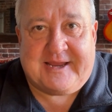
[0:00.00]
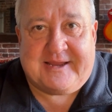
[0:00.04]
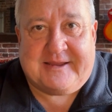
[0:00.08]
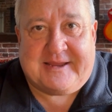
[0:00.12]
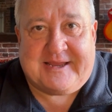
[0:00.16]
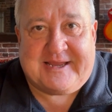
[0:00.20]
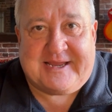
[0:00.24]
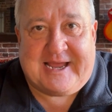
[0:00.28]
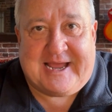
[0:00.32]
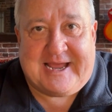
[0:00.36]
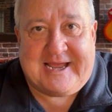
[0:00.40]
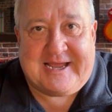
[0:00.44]

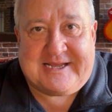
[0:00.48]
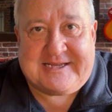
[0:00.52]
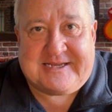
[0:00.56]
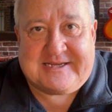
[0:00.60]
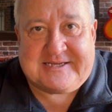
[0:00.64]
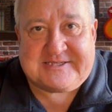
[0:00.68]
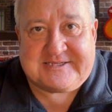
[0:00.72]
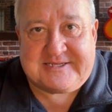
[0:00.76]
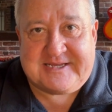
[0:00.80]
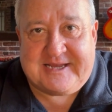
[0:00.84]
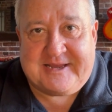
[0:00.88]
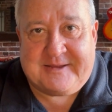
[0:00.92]
the
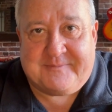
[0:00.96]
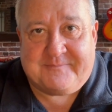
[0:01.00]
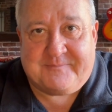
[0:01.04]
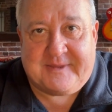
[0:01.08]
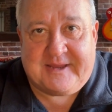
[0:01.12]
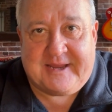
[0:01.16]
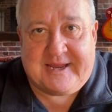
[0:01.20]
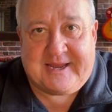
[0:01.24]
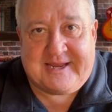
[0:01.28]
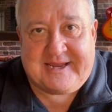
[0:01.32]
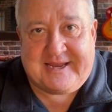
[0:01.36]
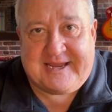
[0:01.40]
aide said,
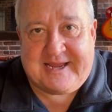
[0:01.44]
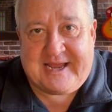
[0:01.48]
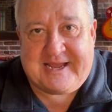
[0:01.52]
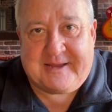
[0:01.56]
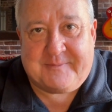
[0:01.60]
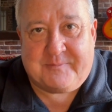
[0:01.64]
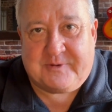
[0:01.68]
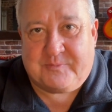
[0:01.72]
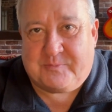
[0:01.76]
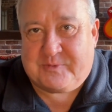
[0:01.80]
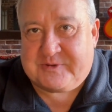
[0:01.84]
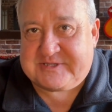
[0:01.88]

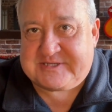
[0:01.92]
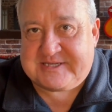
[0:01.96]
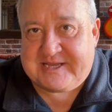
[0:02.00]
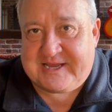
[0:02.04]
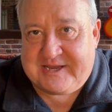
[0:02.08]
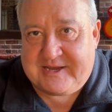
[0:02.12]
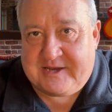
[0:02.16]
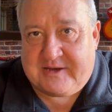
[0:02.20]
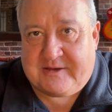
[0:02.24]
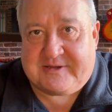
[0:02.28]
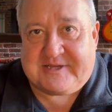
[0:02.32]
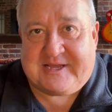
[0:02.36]
Edward would
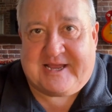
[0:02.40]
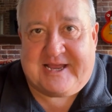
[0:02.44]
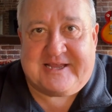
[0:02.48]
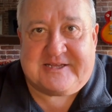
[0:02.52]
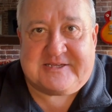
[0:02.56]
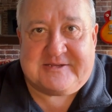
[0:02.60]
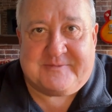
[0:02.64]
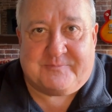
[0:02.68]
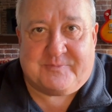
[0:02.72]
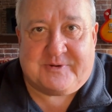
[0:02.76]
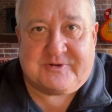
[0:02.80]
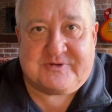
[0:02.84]
say okay
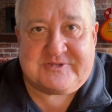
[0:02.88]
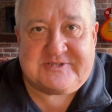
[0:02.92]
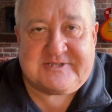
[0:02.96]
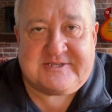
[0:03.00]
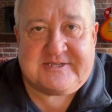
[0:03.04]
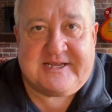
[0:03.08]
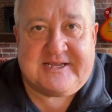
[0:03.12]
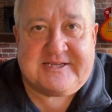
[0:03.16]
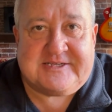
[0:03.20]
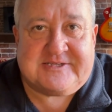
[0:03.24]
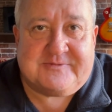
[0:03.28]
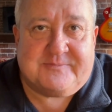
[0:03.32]
to most
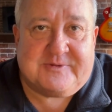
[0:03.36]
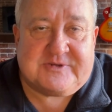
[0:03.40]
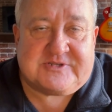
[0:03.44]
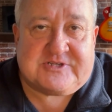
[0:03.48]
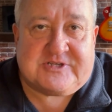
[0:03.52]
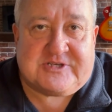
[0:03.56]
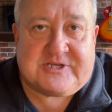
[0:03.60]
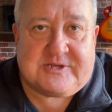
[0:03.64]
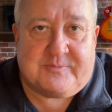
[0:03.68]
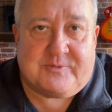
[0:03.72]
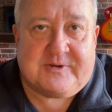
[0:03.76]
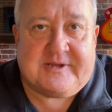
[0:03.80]
things, but
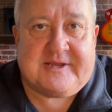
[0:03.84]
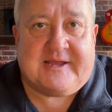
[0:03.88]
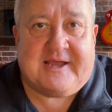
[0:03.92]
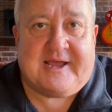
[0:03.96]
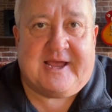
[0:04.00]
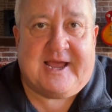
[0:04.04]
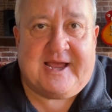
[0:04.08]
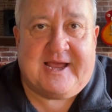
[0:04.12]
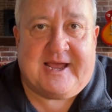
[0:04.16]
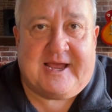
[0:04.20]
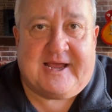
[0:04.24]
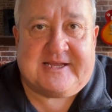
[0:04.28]
she would
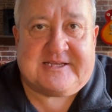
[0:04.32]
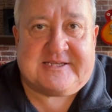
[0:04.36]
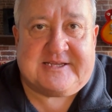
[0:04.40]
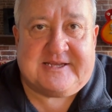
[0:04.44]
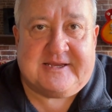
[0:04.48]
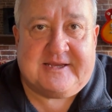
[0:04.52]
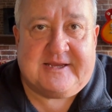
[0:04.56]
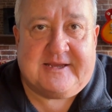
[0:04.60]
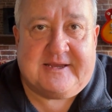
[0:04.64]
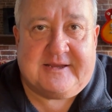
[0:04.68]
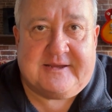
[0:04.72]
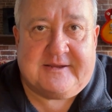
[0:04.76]
ask,
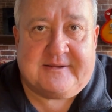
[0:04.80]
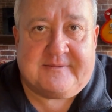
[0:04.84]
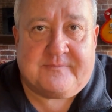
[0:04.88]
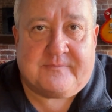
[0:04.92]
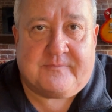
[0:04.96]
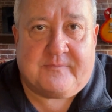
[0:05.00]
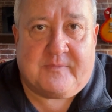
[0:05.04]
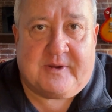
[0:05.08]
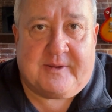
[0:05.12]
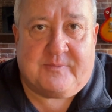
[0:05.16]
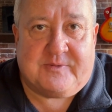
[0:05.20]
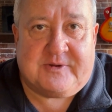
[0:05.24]

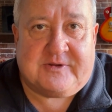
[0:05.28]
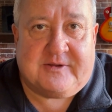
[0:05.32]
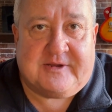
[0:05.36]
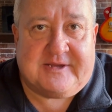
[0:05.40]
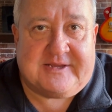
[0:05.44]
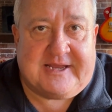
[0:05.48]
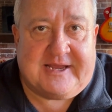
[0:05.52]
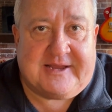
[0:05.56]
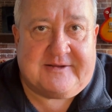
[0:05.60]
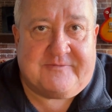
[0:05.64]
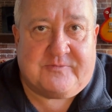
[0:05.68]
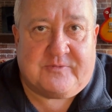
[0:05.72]
what are we
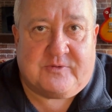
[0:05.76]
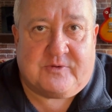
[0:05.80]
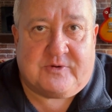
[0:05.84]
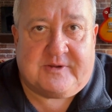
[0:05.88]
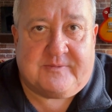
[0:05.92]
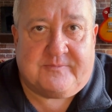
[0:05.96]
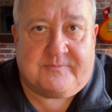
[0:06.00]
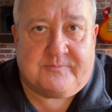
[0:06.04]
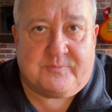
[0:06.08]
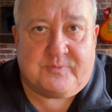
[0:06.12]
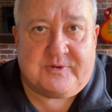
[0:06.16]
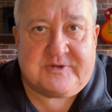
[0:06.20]
doing that
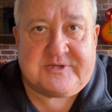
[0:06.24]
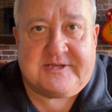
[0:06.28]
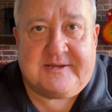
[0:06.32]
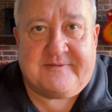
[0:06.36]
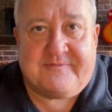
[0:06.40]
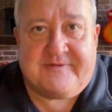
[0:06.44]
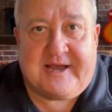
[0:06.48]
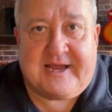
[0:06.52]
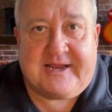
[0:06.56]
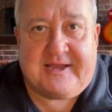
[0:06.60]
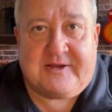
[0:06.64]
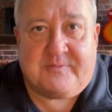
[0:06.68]
for? What's the
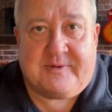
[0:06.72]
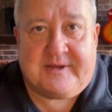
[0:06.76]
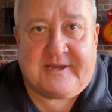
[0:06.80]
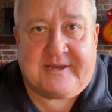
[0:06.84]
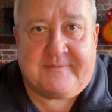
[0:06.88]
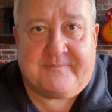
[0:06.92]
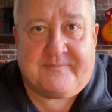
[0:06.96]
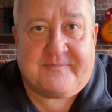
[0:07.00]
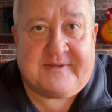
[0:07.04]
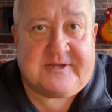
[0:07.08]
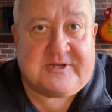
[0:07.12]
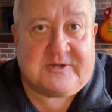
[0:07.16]
value in
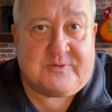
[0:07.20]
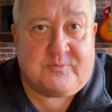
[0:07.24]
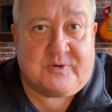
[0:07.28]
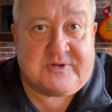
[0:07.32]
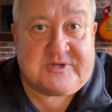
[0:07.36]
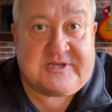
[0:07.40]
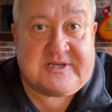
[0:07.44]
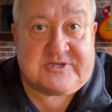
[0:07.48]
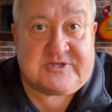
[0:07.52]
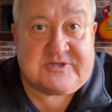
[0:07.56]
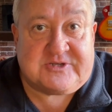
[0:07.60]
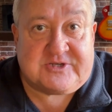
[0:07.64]
it? She
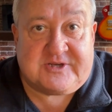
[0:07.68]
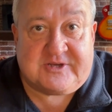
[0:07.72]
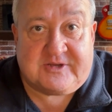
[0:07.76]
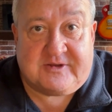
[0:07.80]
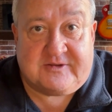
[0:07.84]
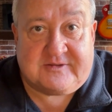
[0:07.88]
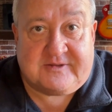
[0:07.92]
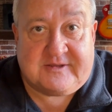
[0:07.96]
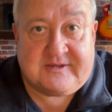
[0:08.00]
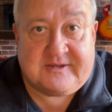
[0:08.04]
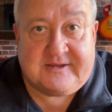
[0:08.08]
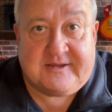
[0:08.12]
wanted to
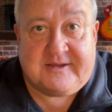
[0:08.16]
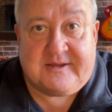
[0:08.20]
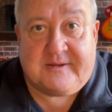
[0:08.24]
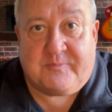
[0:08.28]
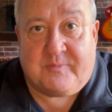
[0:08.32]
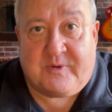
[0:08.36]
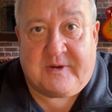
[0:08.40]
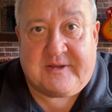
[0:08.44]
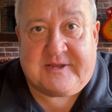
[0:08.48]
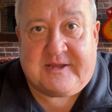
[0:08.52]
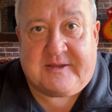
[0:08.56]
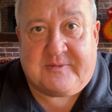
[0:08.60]
know
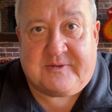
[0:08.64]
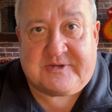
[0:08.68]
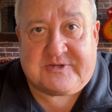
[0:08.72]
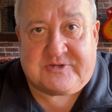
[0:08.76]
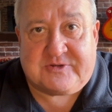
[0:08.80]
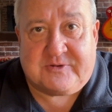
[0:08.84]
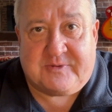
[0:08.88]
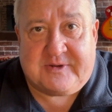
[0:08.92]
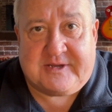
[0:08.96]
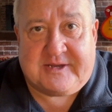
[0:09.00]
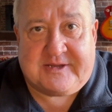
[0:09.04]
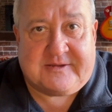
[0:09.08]
what they were
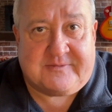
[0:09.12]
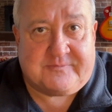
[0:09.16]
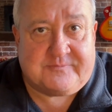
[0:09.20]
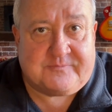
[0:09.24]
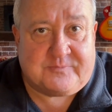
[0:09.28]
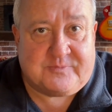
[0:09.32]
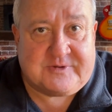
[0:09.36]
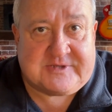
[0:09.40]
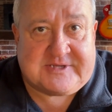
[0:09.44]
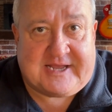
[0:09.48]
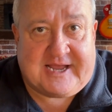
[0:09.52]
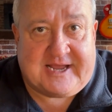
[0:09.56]
doing
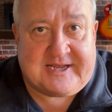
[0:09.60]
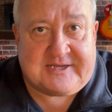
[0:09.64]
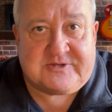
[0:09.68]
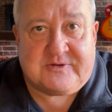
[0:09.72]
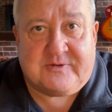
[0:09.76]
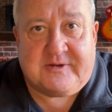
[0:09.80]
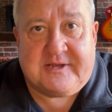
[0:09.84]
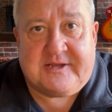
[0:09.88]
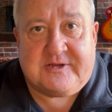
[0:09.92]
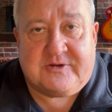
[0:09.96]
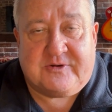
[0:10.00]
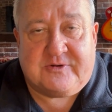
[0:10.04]
was
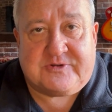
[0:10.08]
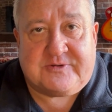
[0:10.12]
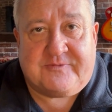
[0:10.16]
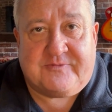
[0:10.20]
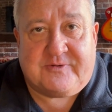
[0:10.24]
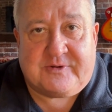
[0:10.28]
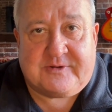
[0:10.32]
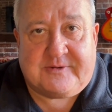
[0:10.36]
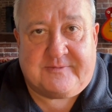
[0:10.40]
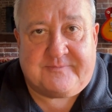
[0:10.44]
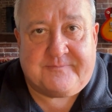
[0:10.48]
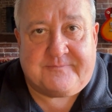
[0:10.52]
actually
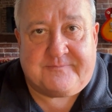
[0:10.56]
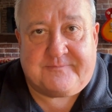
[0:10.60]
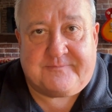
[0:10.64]
useful.